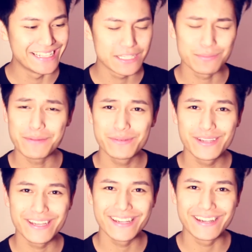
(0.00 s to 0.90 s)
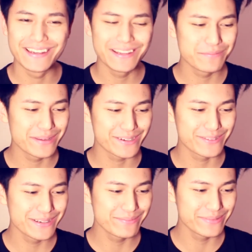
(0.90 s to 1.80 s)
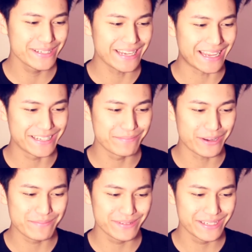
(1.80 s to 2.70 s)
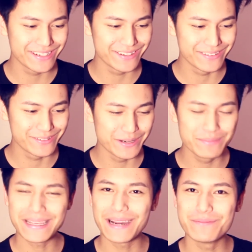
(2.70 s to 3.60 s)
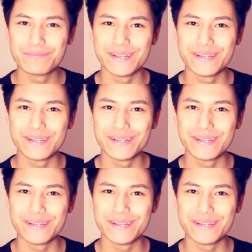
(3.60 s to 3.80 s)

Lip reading: This might be a little bit creepy and you might be creeped out,